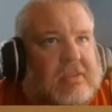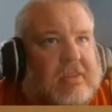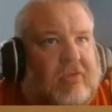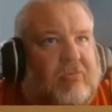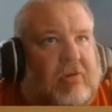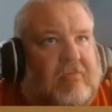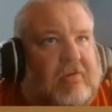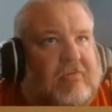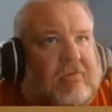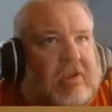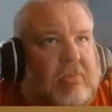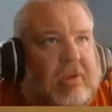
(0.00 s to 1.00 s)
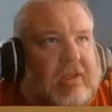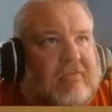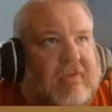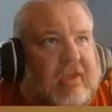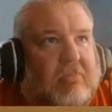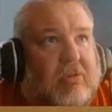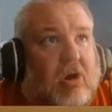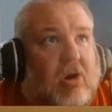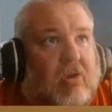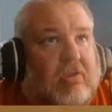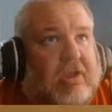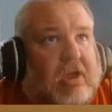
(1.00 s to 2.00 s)
that's perfect. So now we can take up
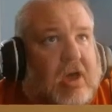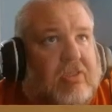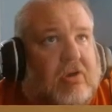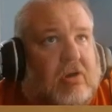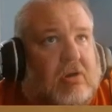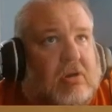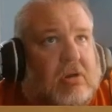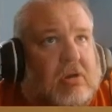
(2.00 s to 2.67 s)
all the other